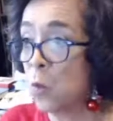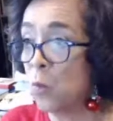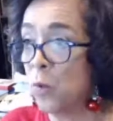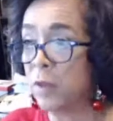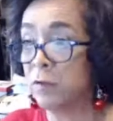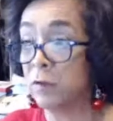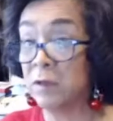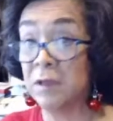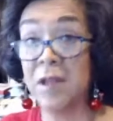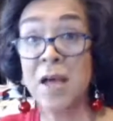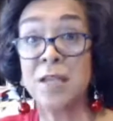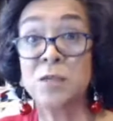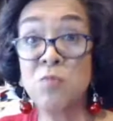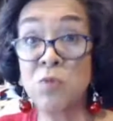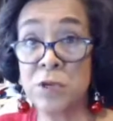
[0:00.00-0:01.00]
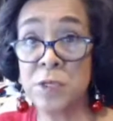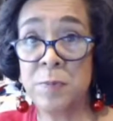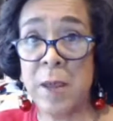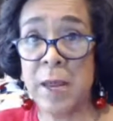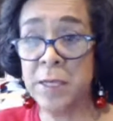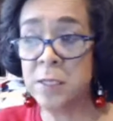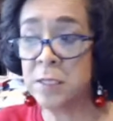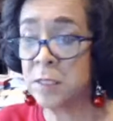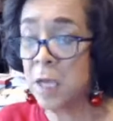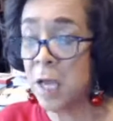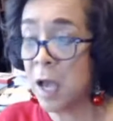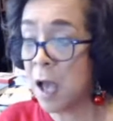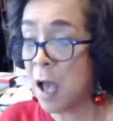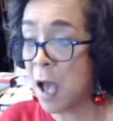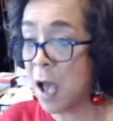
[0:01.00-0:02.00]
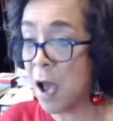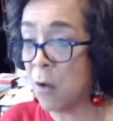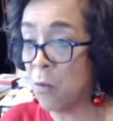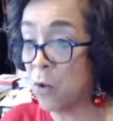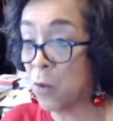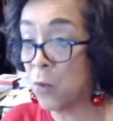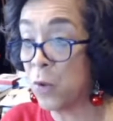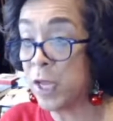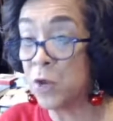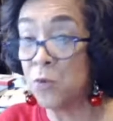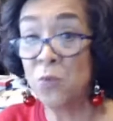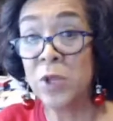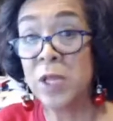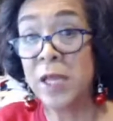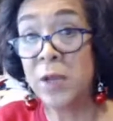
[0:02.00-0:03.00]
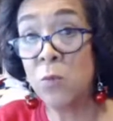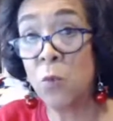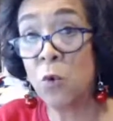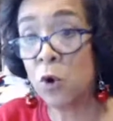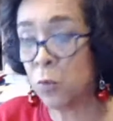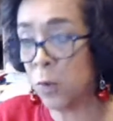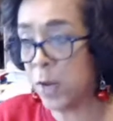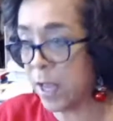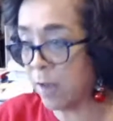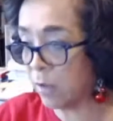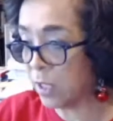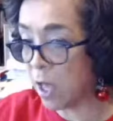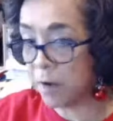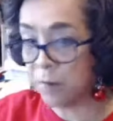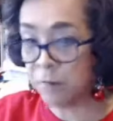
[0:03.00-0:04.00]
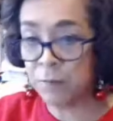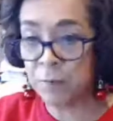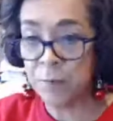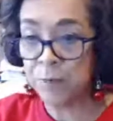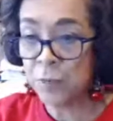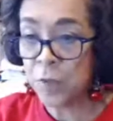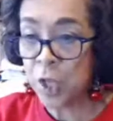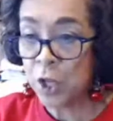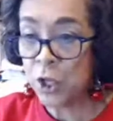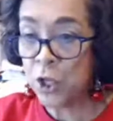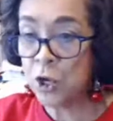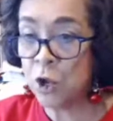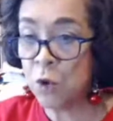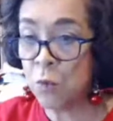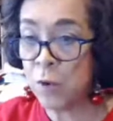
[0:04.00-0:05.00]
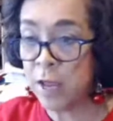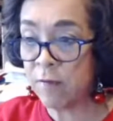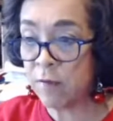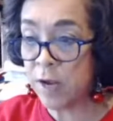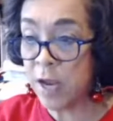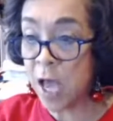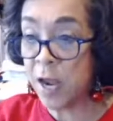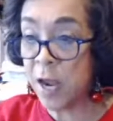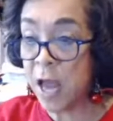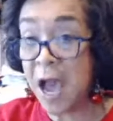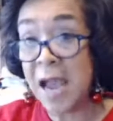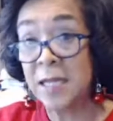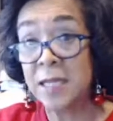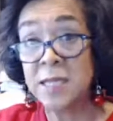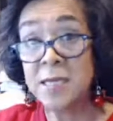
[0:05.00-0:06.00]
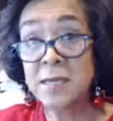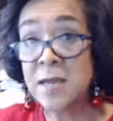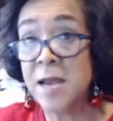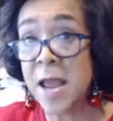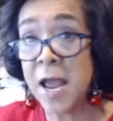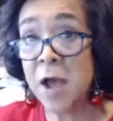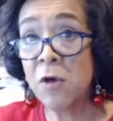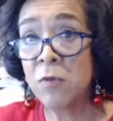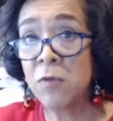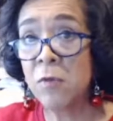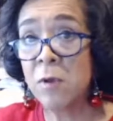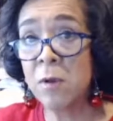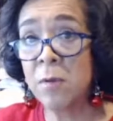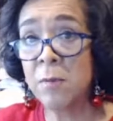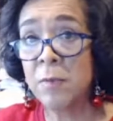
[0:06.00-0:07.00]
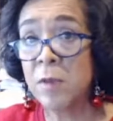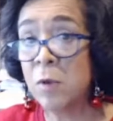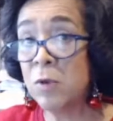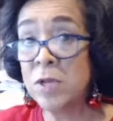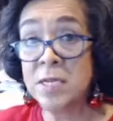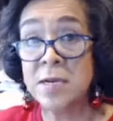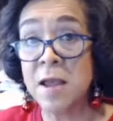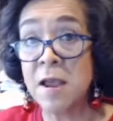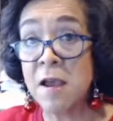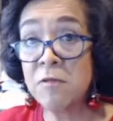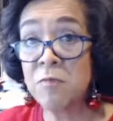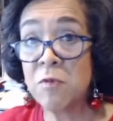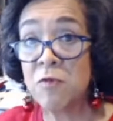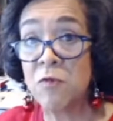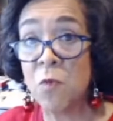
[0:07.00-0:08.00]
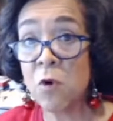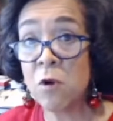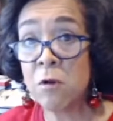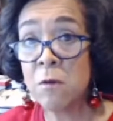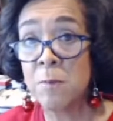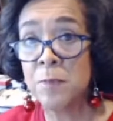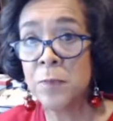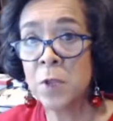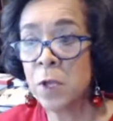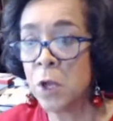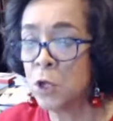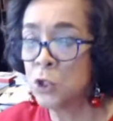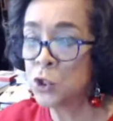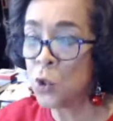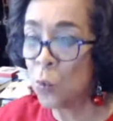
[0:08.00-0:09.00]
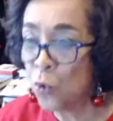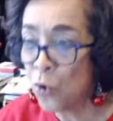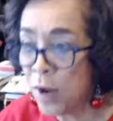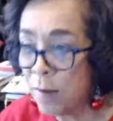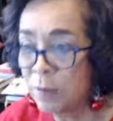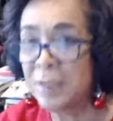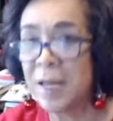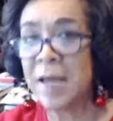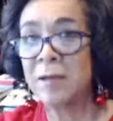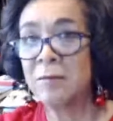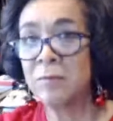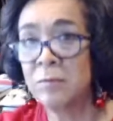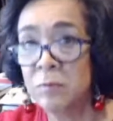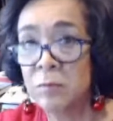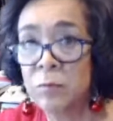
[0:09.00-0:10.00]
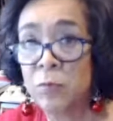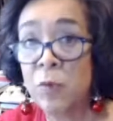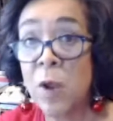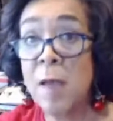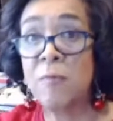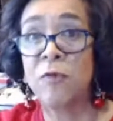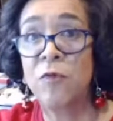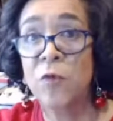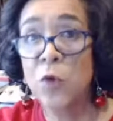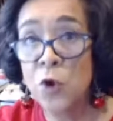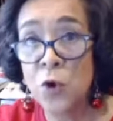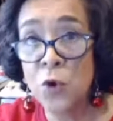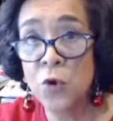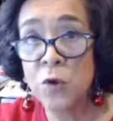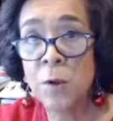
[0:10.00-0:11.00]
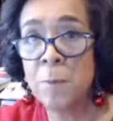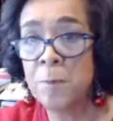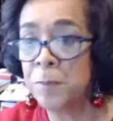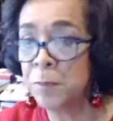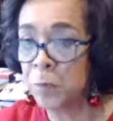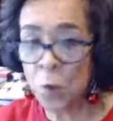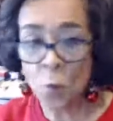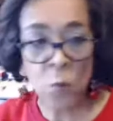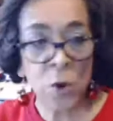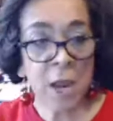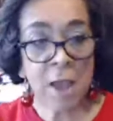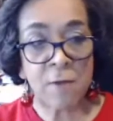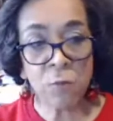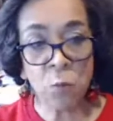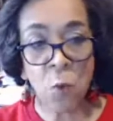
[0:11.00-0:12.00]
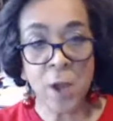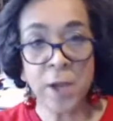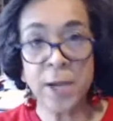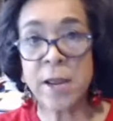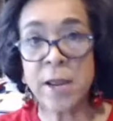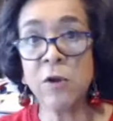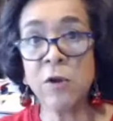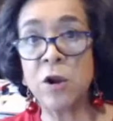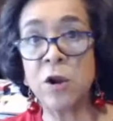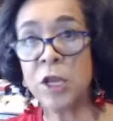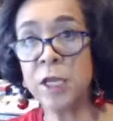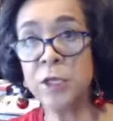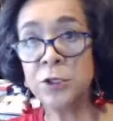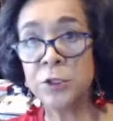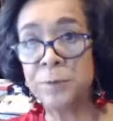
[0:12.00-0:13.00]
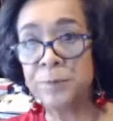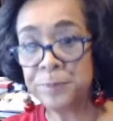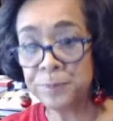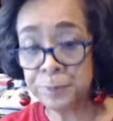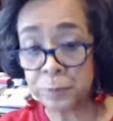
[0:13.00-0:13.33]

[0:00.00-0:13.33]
with lots more space, where we can really work. We have a lot of, we have an island now that we didn't have before. So we're able to like prep food. We have one area in our kitchen